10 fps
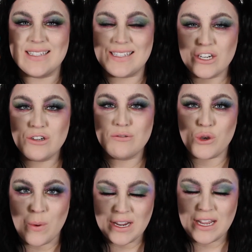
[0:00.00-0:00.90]

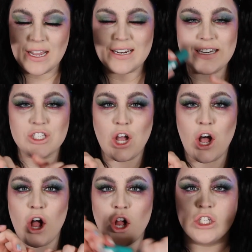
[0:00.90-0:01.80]
020, and it is
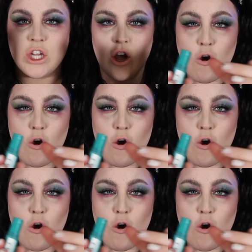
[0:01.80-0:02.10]
called